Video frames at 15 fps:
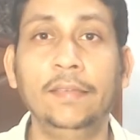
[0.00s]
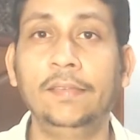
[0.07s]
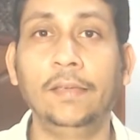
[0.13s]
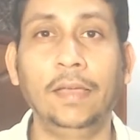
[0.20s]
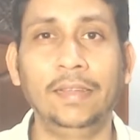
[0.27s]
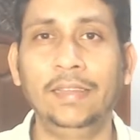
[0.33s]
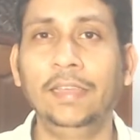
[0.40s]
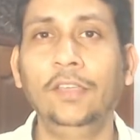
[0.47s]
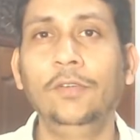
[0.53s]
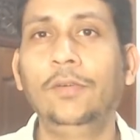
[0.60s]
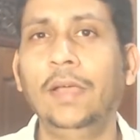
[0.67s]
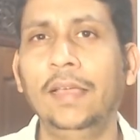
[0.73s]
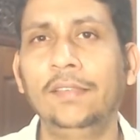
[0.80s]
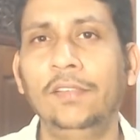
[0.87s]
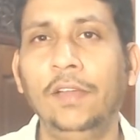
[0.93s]
So I think you
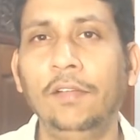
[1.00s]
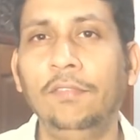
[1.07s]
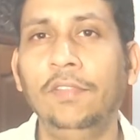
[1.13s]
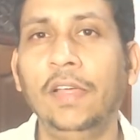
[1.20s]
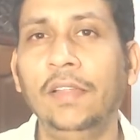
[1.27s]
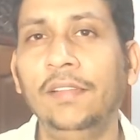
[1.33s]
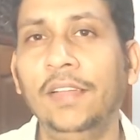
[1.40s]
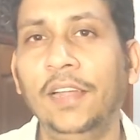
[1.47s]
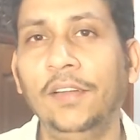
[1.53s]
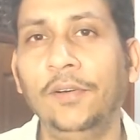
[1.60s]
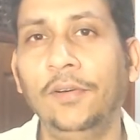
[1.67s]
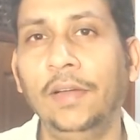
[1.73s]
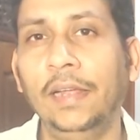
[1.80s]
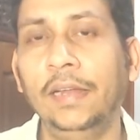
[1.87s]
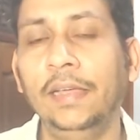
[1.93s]
guys would have done that
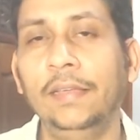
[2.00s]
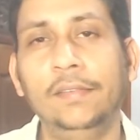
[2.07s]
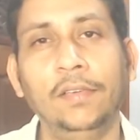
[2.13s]
already.